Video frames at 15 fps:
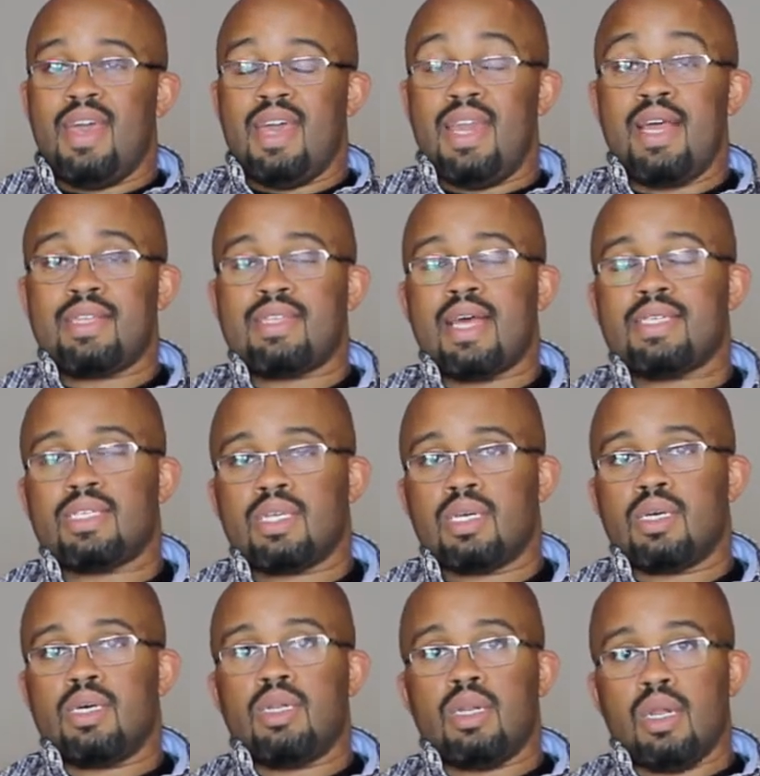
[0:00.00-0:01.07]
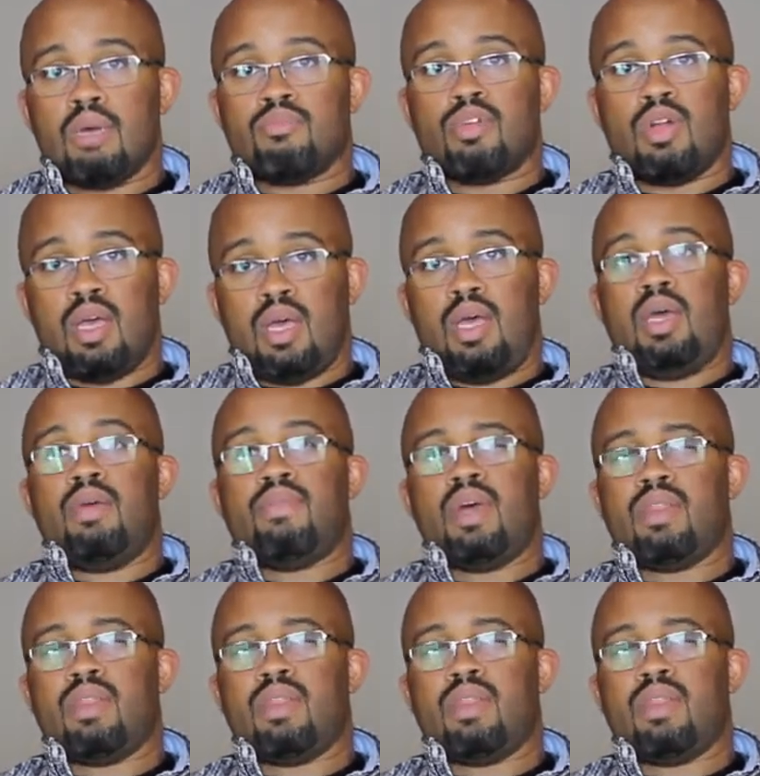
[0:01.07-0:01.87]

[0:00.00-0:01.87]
And that's a good number to have.